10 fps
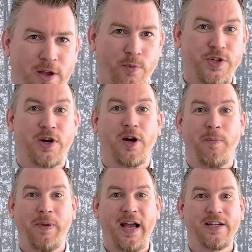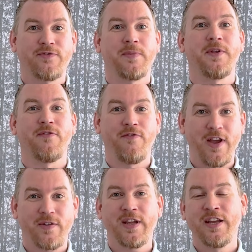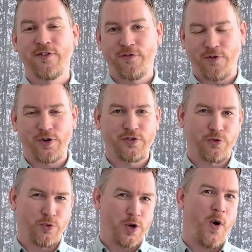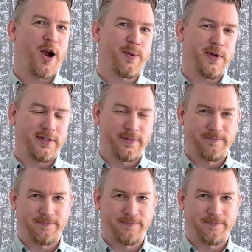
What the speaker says: which are applied from the very first requirement.